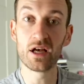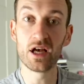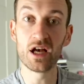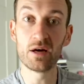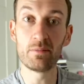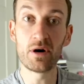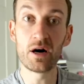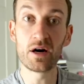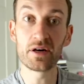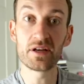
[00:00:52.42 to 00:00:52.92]

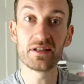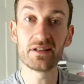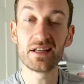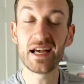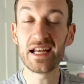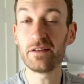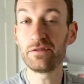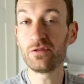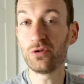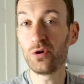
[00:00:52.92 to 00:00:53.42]
uh,
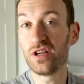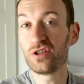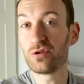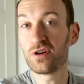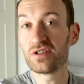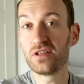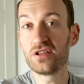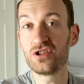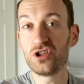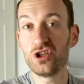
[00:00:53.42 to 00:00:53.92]
market. And if you're not
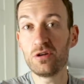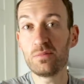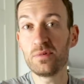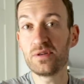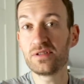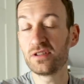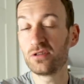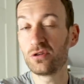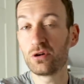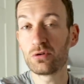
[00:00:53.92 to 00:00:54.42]
interested in
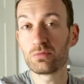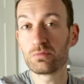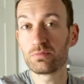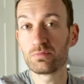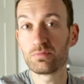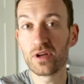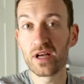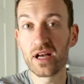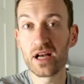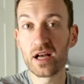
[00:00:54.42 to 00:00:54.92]
Tubeless, you're not
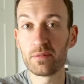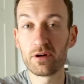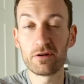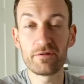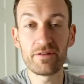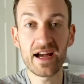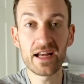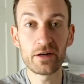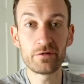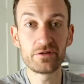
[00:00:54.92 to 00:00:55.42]
um, a
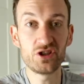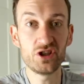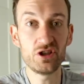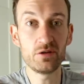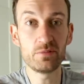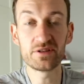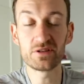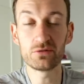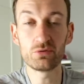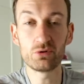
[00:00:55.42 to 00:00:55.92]
fan of
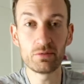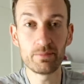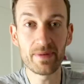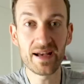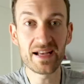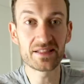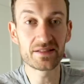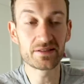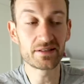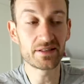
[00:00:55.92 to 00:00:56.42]
Tubeless and all the
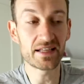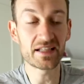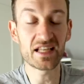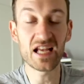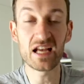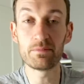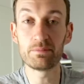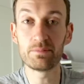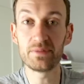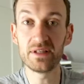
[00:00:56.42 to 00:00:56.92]
mess that
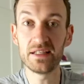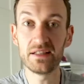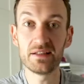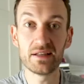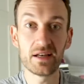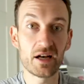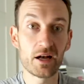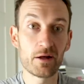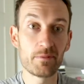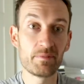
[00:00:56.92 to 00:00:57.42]
can
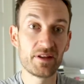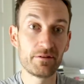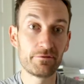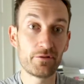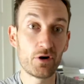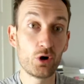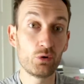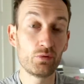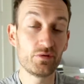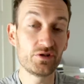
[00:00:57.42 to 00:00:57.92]
be um,
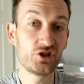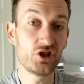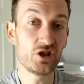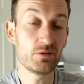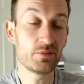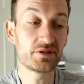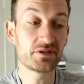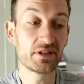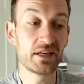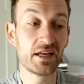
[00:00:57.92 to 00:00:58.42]
involved with
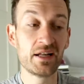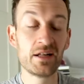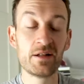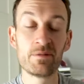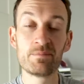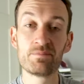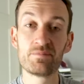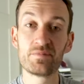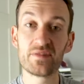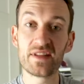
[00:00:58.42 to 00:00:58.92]
Tubeless,
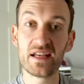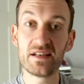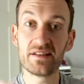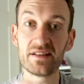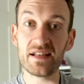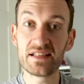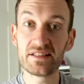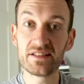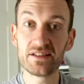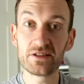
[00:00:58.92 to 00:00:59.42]

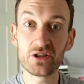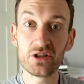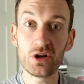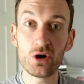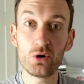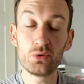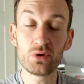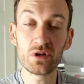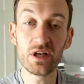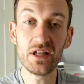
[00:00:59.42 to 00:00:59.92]
then there's a good
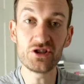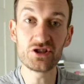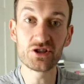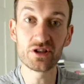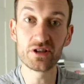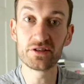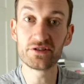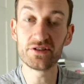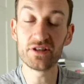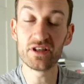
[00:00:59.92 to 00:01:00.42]
old
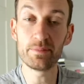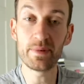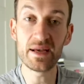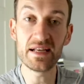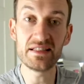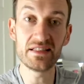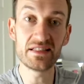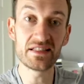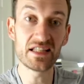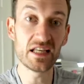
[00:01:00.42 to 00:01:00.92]
clincher. So they're
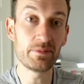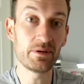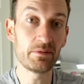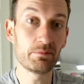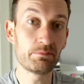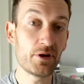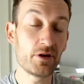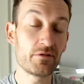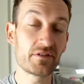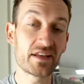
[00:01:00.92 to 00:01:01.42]
basically
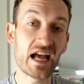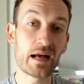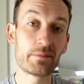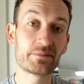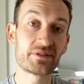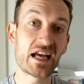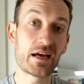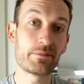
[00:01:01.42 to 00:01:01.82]
keeping both camps